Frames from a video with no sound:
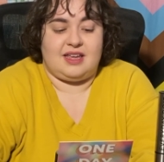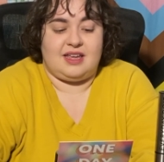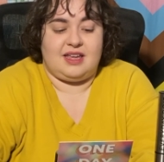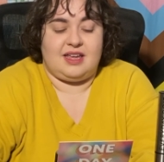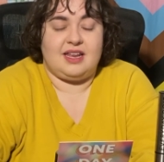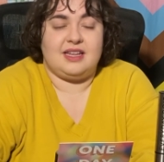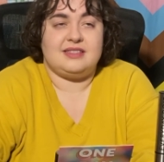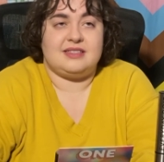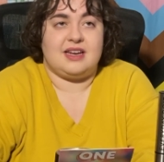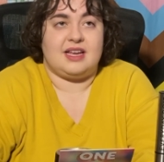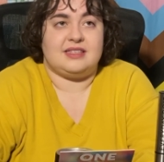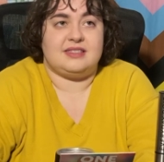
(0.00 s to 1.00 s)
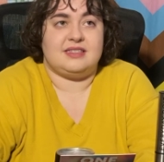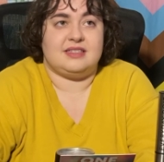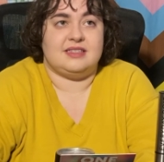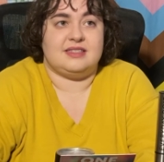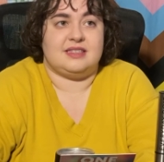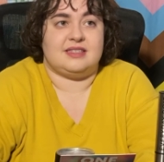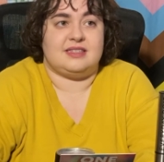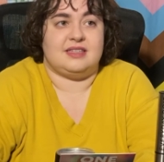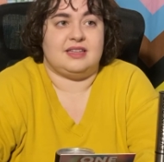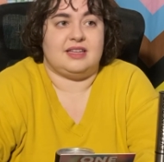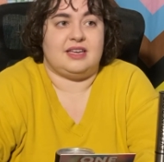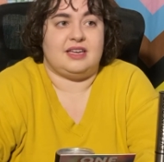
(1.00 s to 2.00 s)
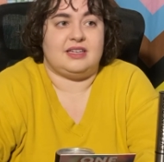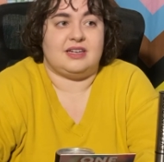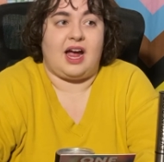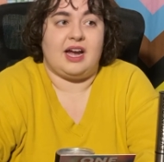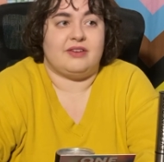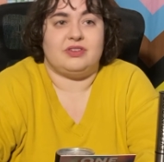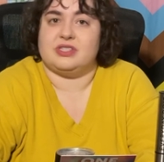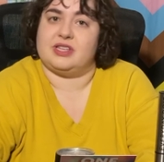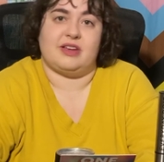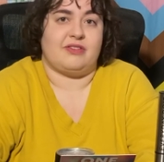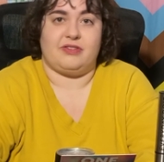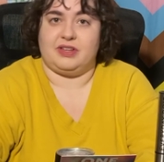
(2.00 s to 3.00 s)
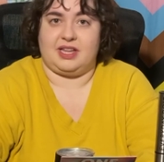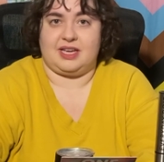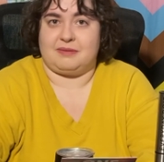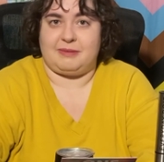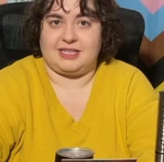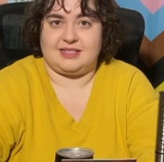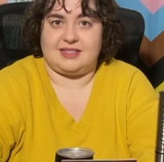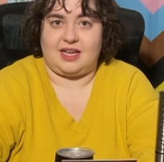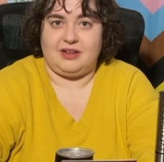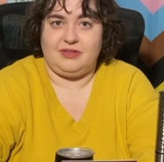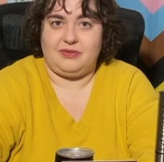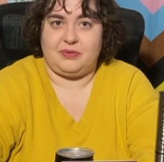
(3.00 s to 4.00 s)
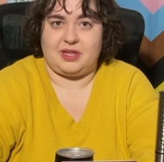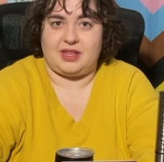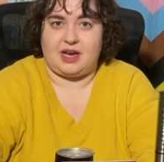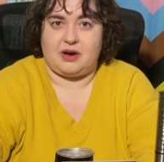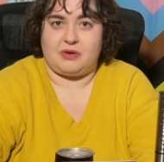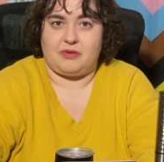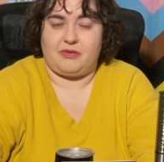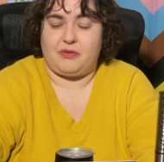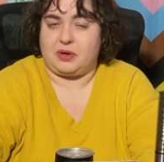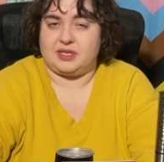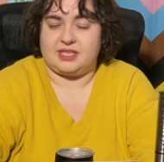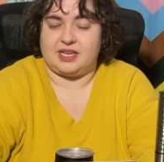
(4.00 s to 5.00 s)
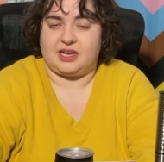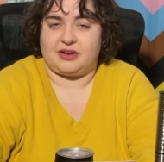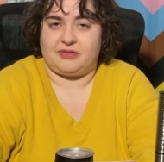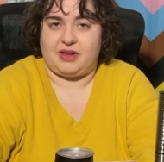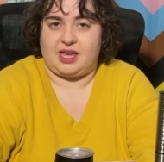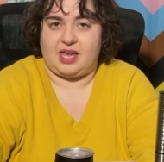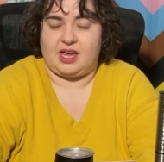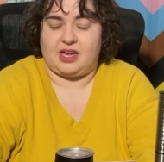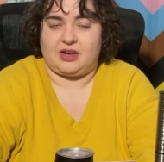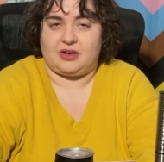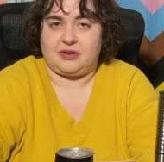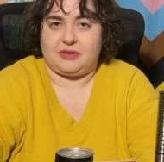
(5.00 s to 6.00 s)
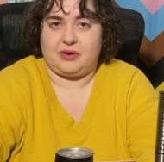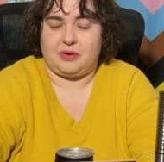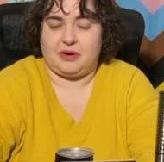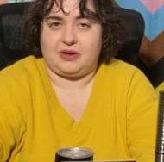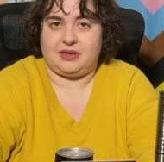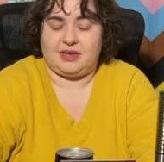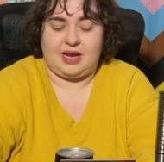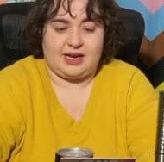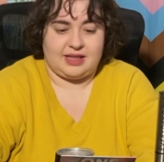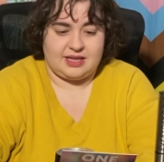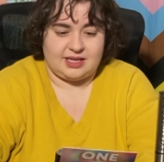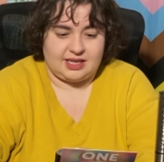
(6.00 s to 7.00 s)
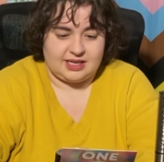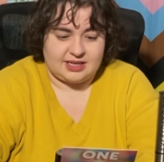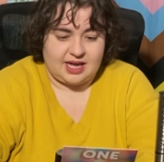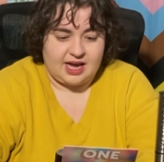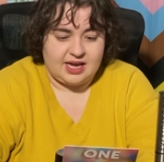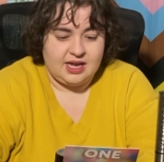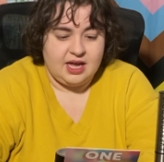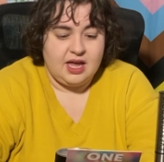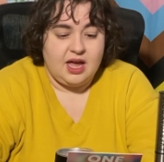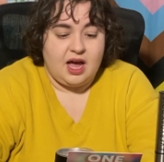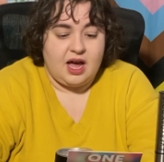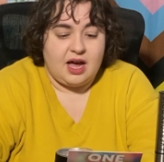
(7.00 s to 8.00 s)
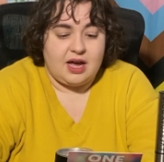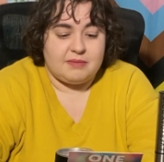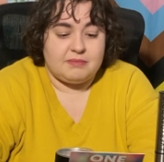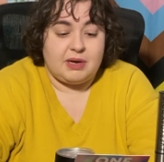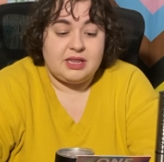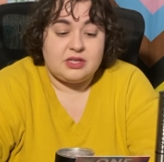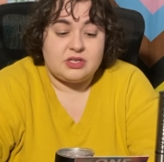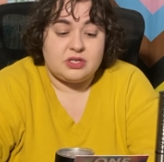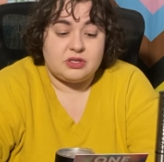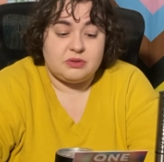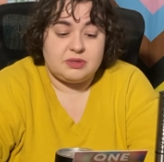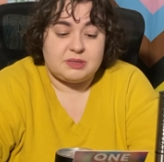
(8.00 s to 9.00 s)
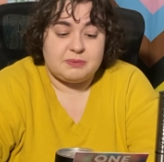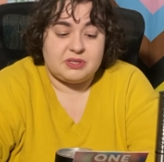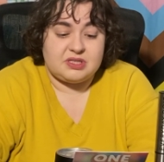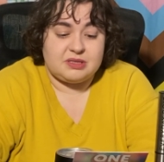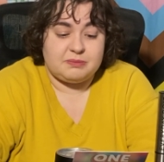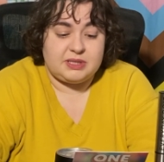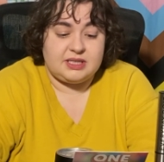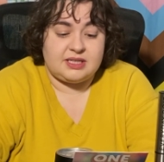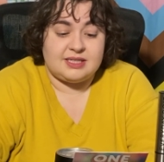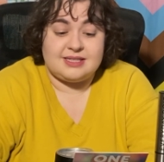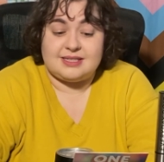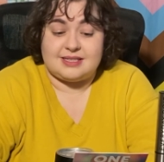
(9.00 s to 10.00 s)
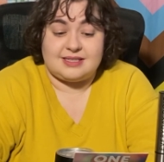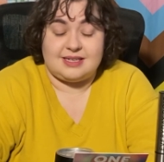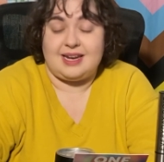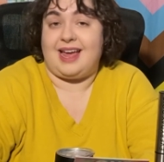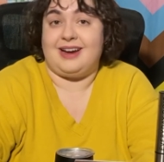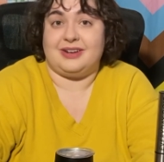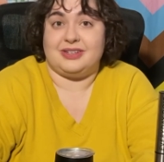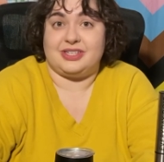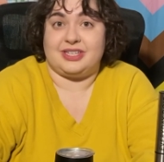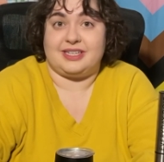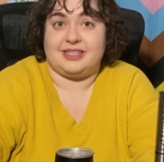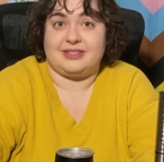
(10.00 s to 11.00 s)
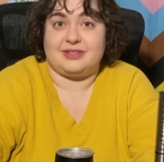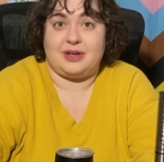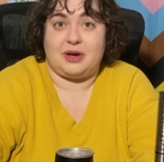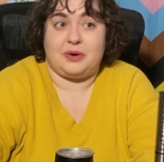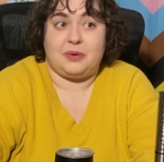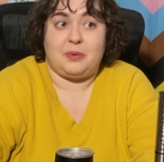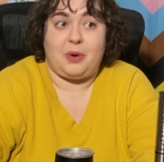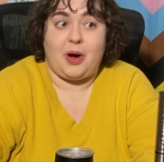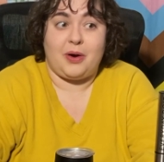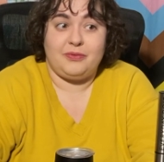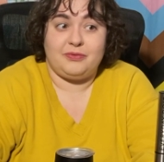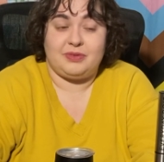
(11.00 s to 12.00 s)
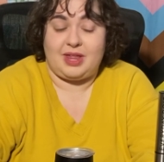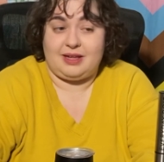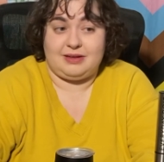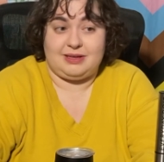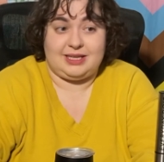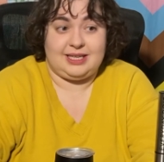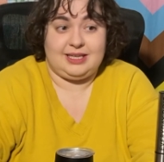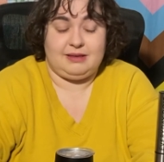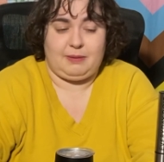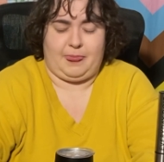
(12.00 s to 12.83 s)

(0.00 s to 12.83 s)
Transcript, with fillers: it is nice to consistently kind of just like feel like myself without forcing it or faking it or, or anything like that. Um, month two, it's supposed to be consistent energy. So hopefully,